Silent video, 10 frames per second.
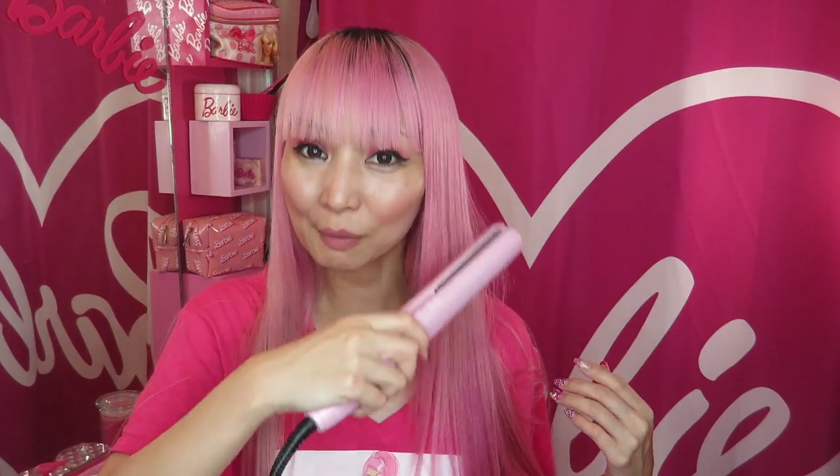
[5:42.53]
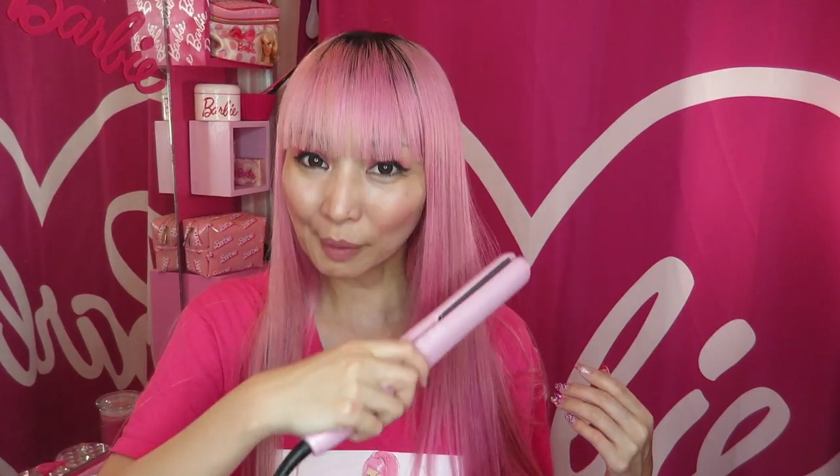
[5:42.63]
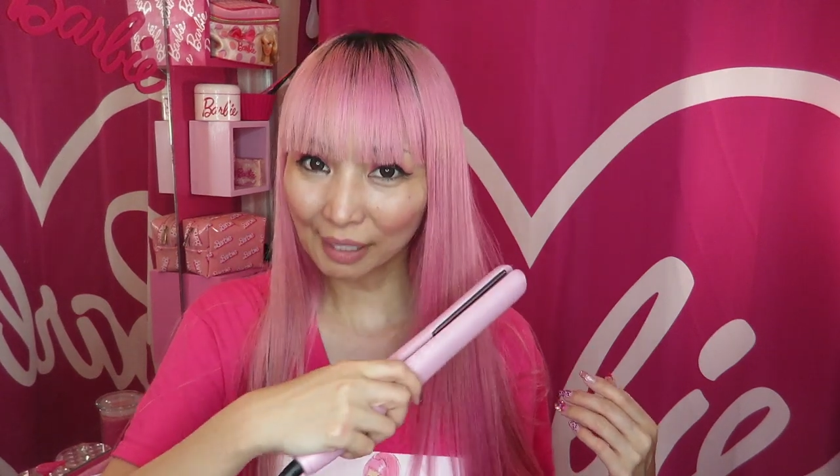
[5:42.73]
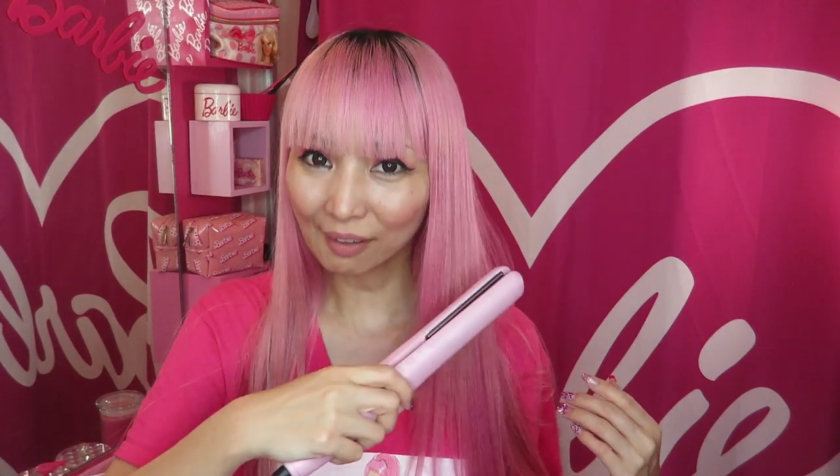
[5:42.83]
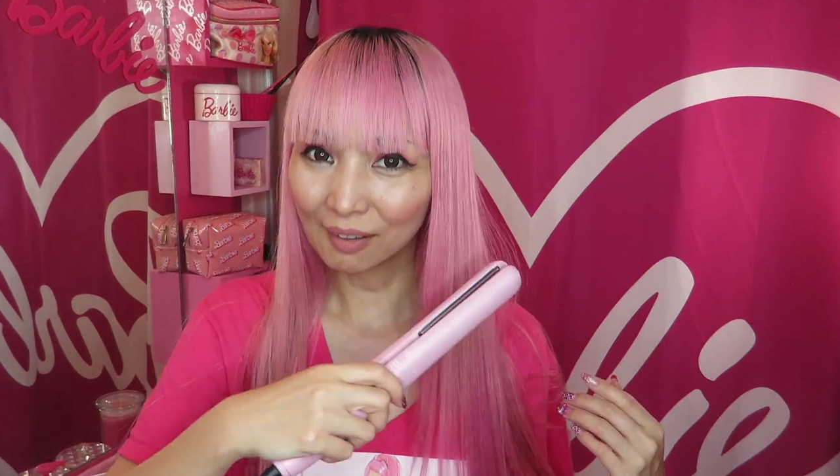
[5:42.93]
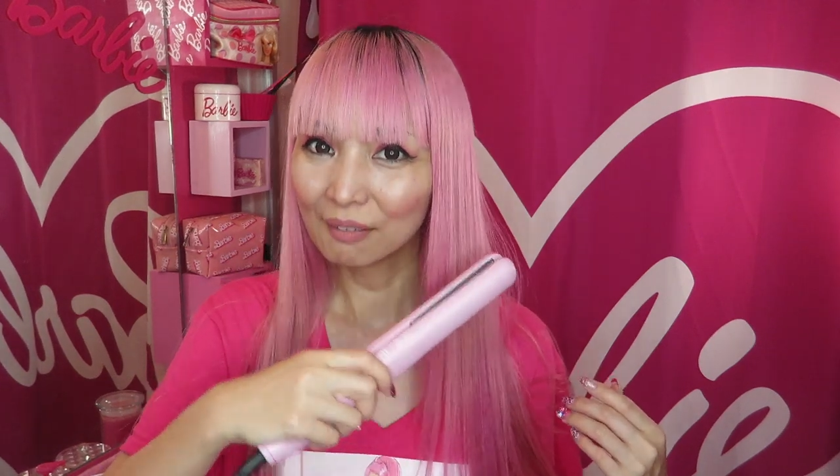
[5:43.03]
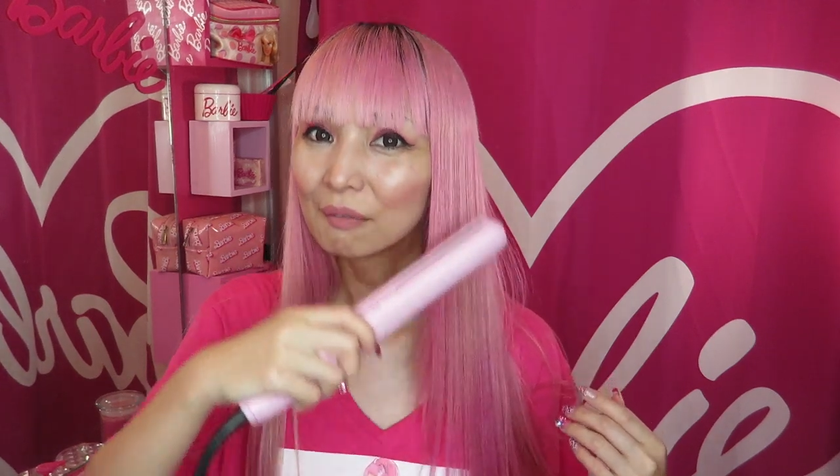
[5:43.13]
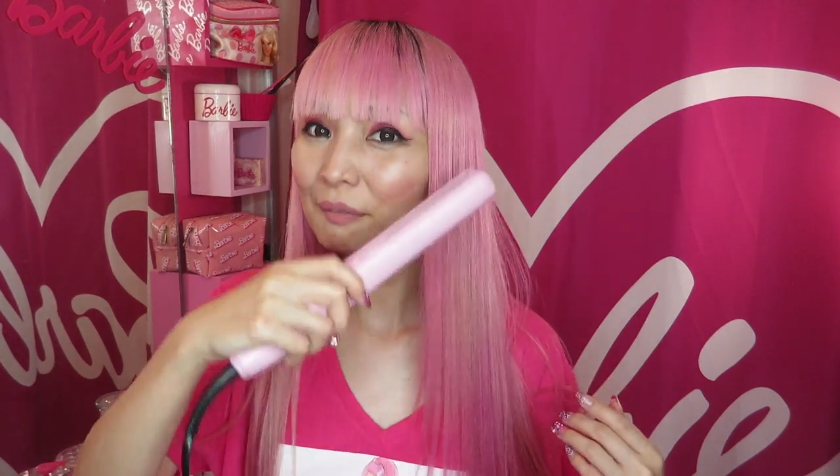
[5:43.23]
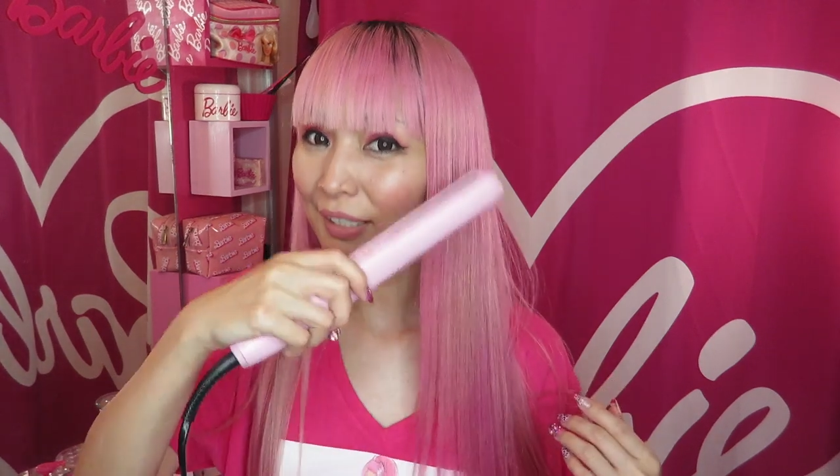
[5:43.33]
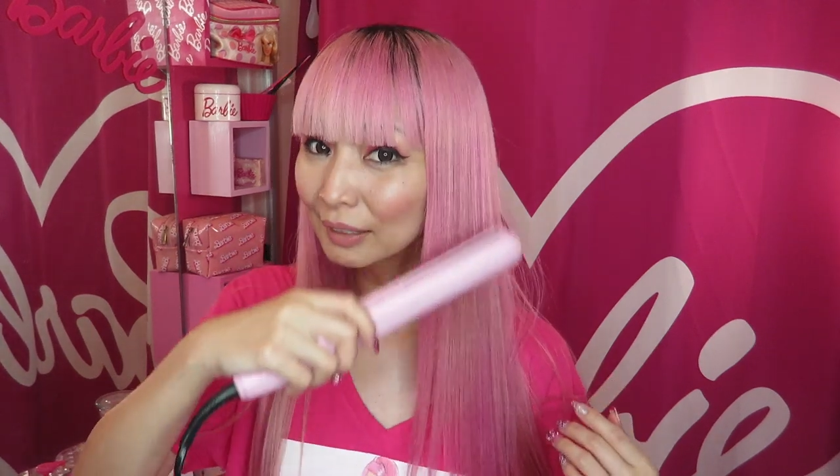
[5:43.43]
well,
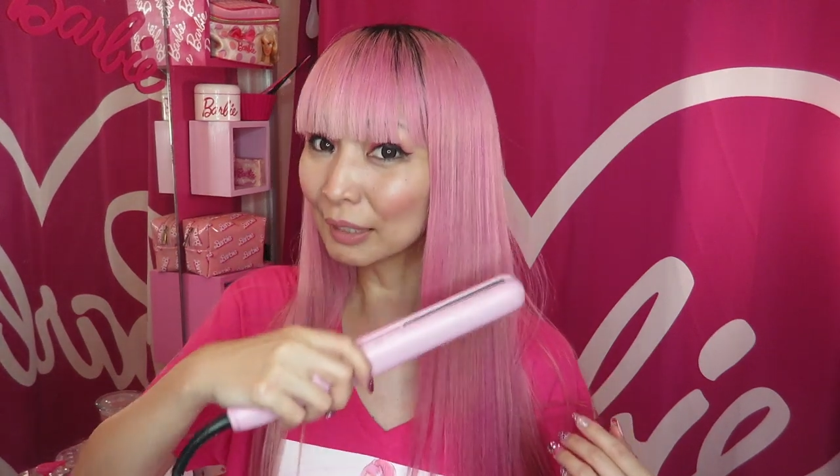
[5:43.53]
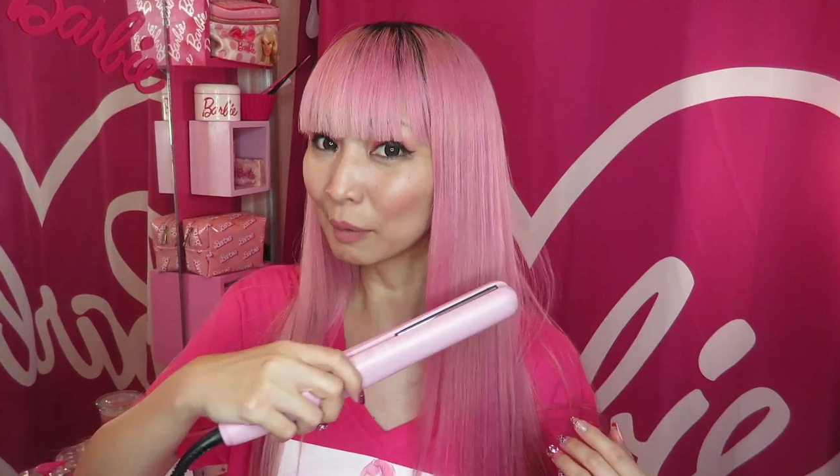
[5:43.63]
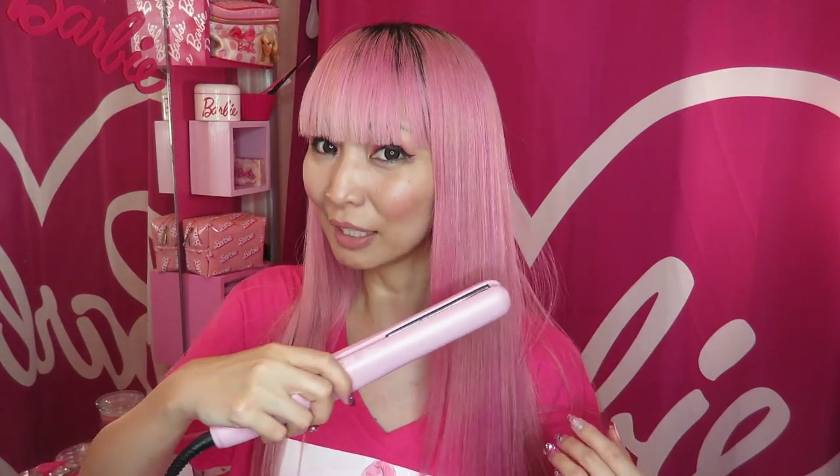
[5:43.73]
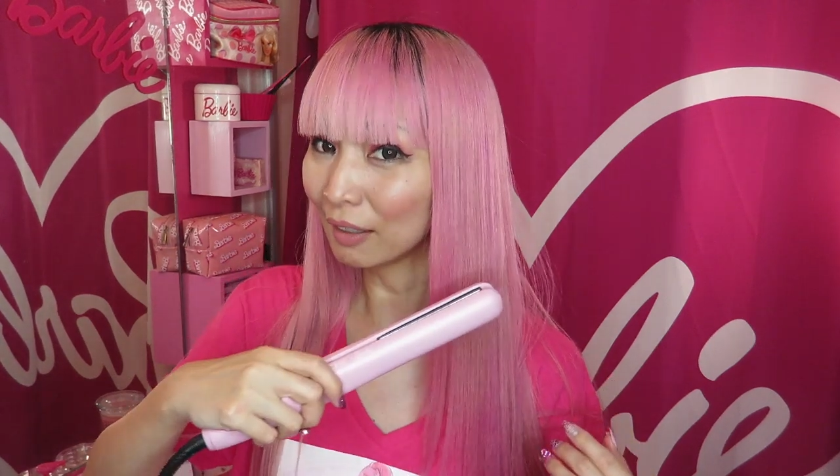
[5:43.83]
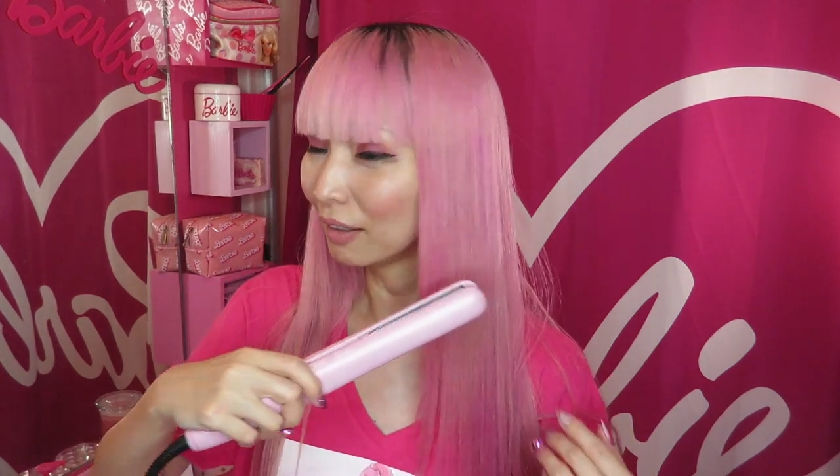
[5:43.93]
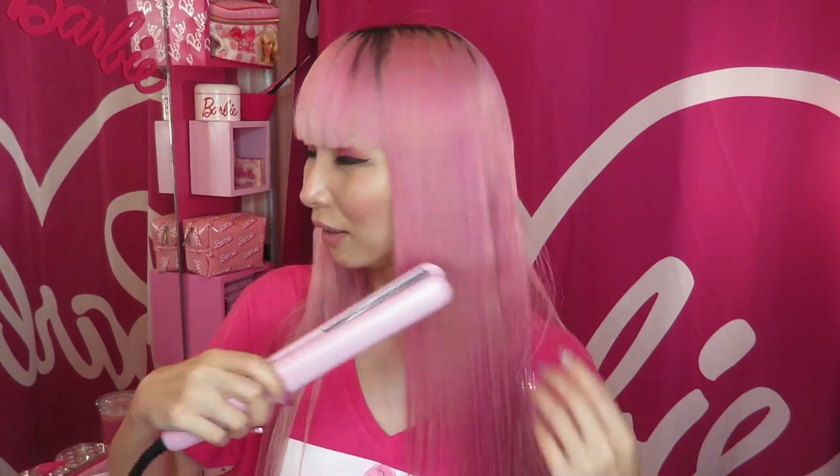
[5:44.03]
really well.